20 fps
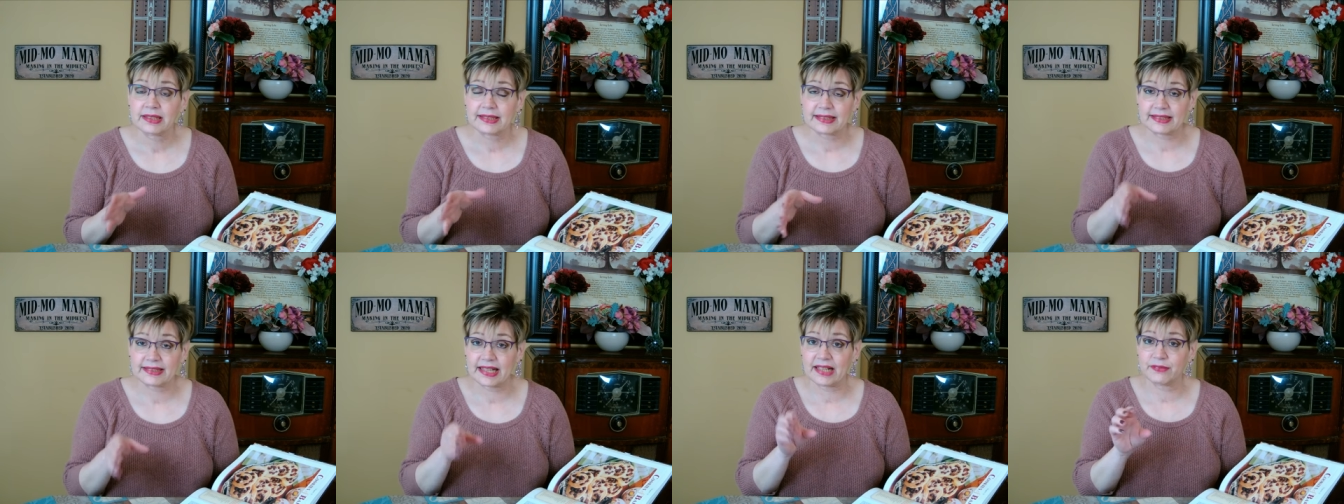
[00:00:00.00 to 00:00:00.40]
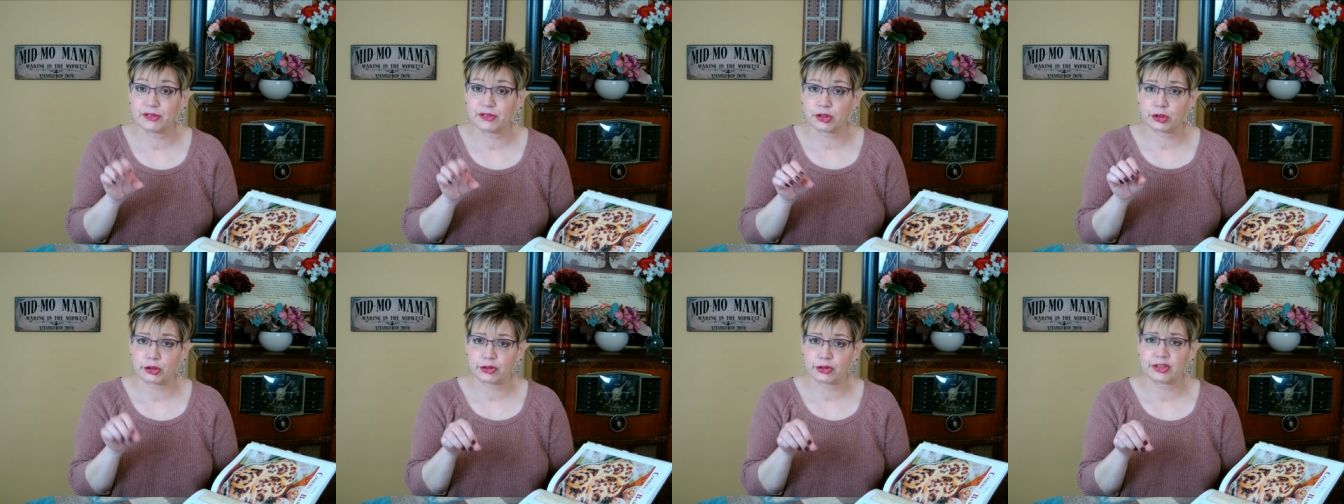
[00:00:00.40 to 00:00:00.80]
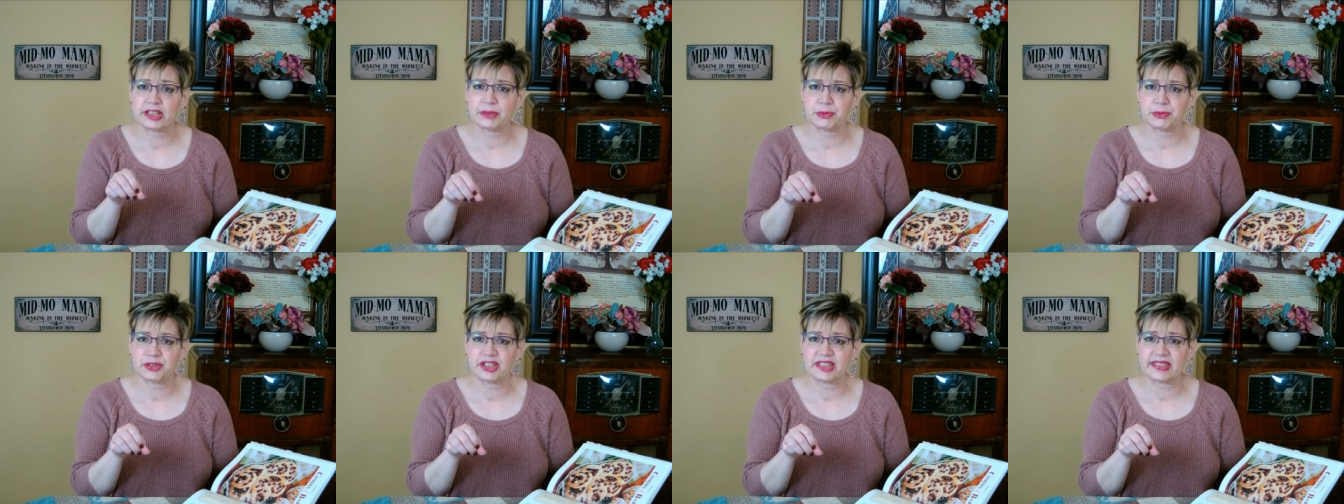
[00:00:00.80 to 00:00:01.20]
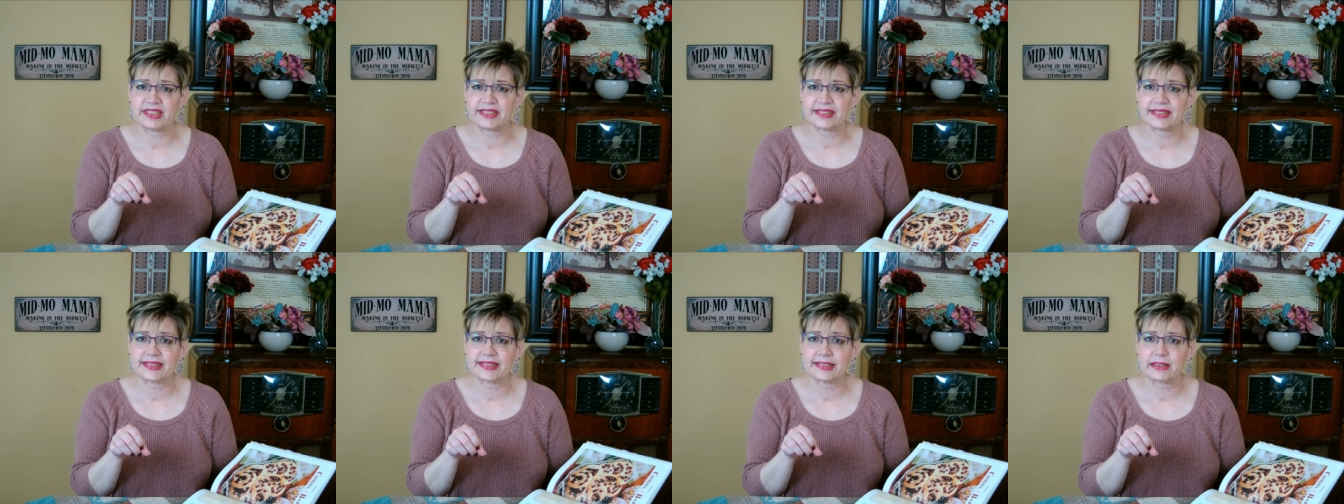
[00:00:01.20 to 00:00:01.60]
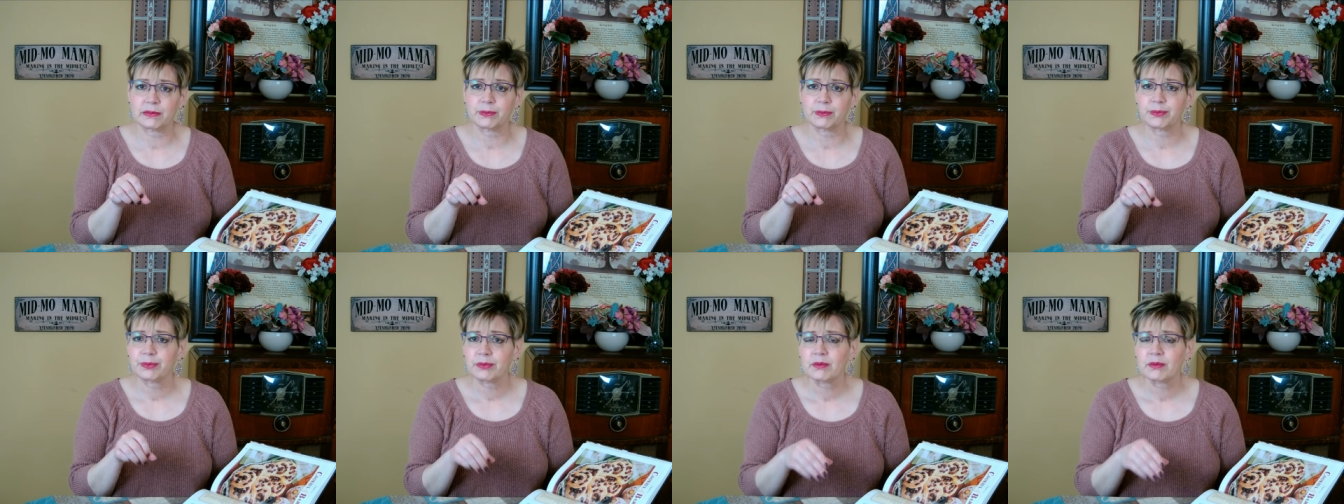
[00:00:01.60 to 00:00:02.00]
because they have the cream cheese in
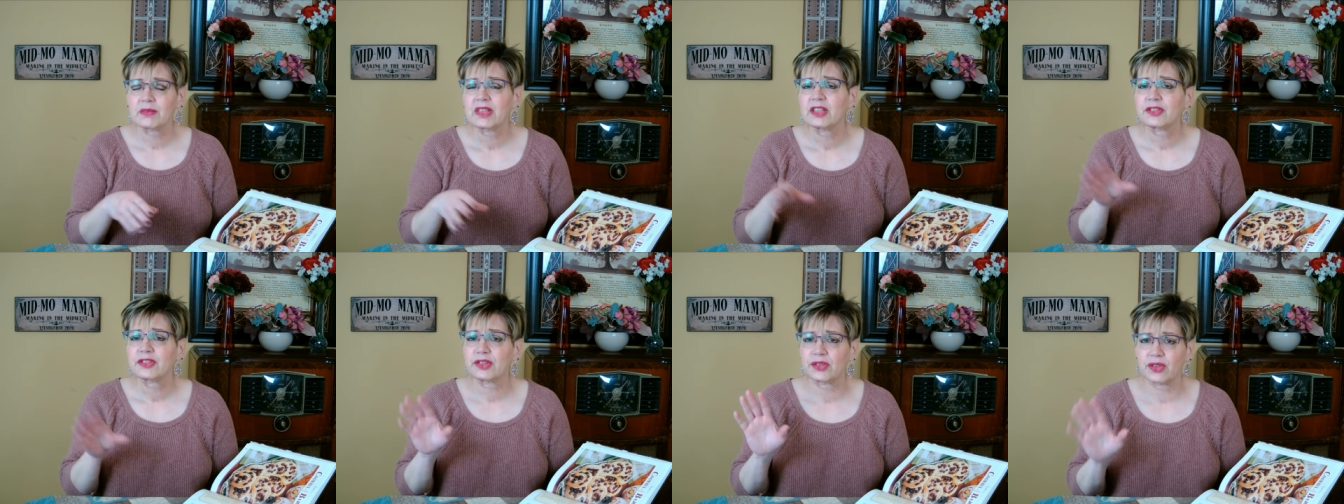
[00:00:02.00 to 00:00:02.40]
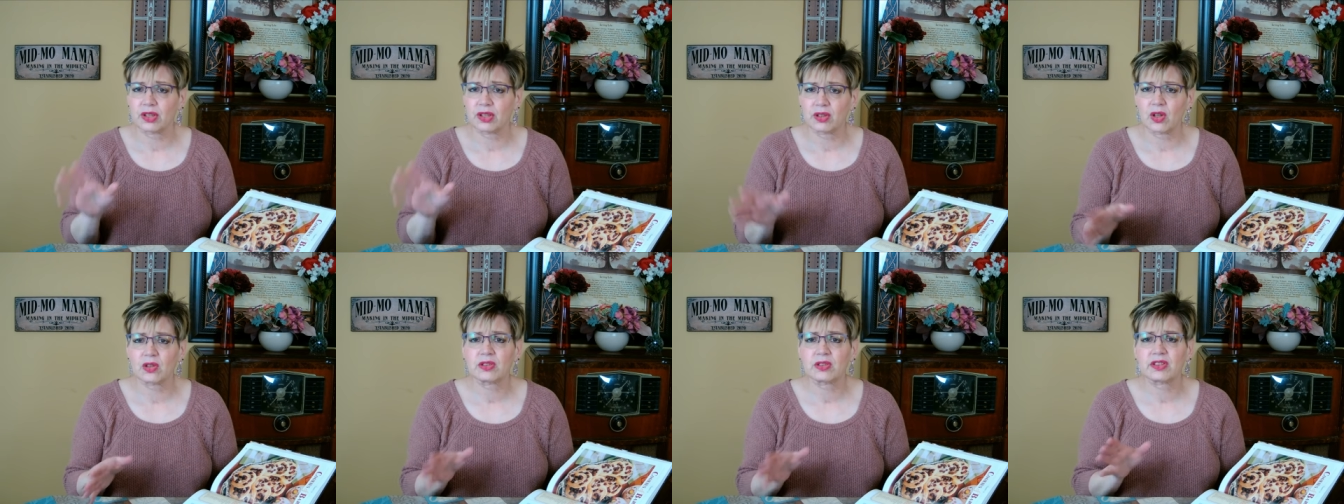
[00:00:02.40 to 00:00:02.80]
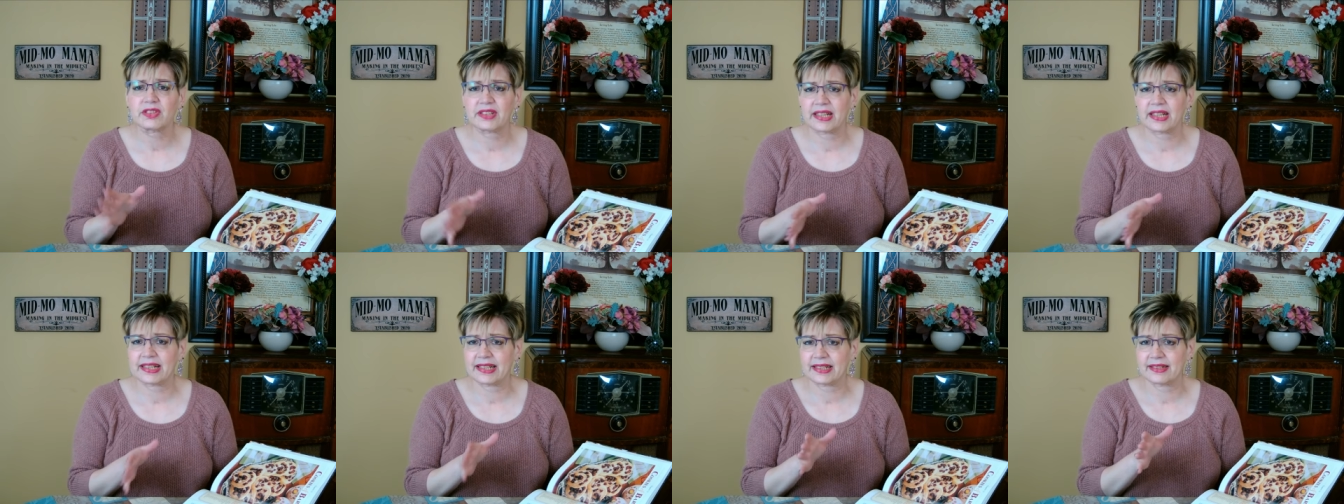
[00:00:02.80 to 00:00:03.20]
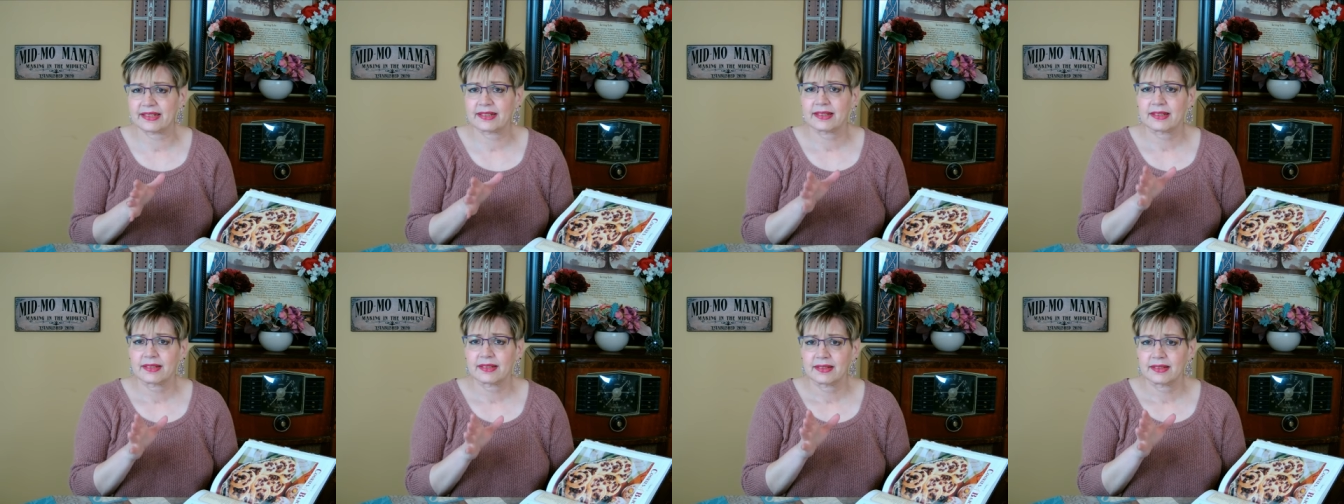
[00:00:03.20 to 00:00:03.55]
them, so the longer they,